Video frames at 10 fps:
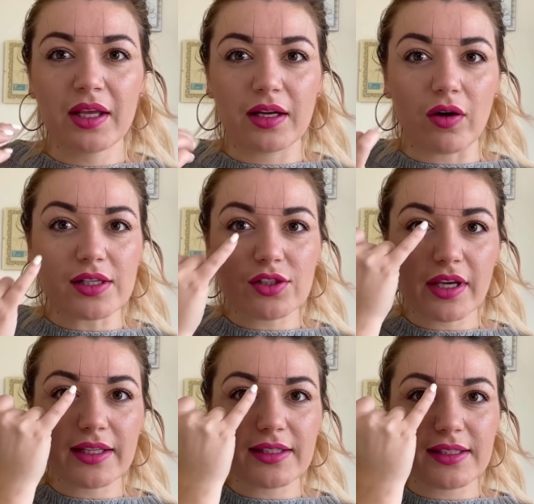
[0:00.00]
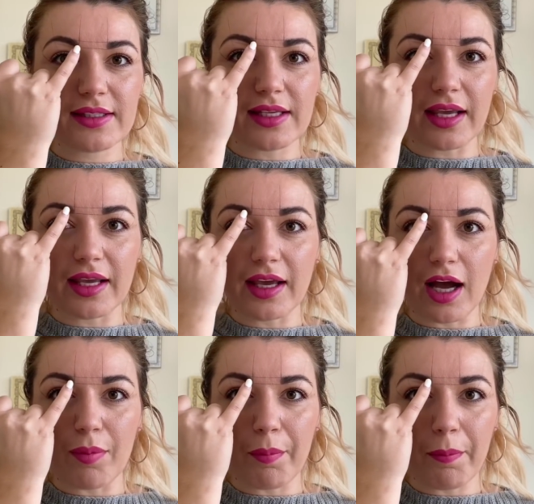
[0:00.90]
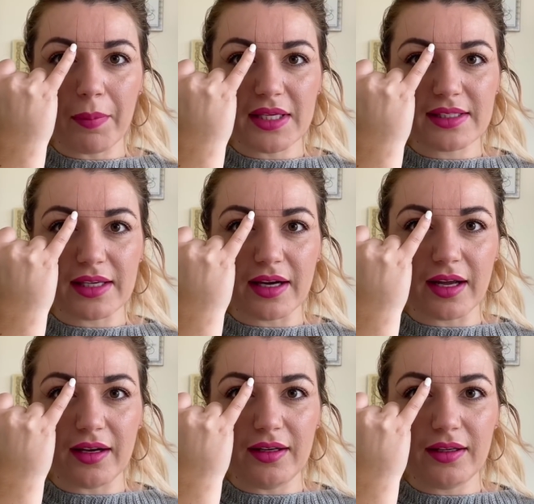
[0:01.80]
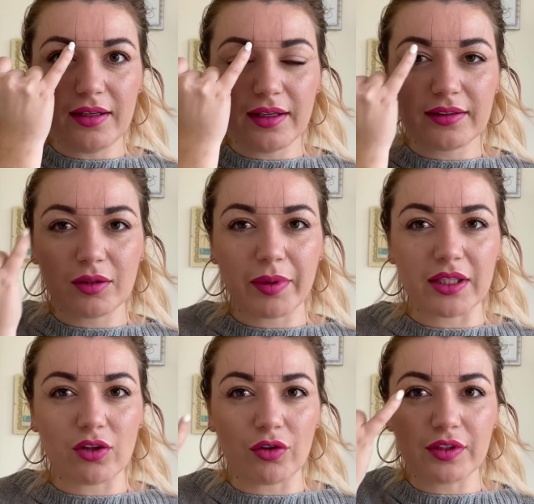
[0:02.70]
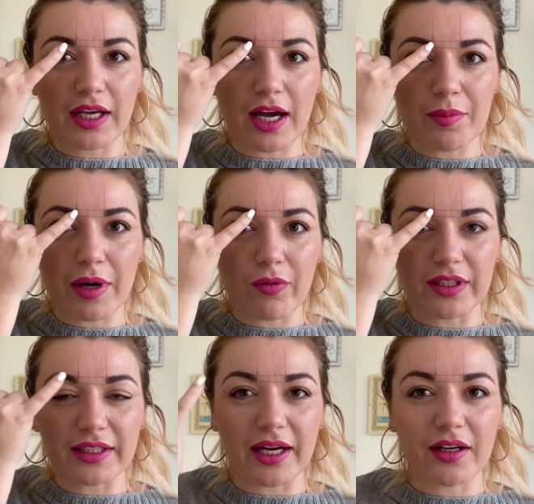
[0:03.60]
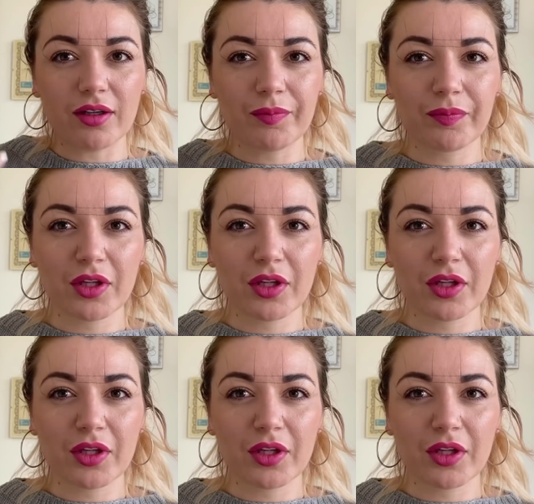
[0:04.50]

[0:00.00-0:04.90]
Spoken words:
Now as you can see, I'm missing a little bit of the eyebrow in there,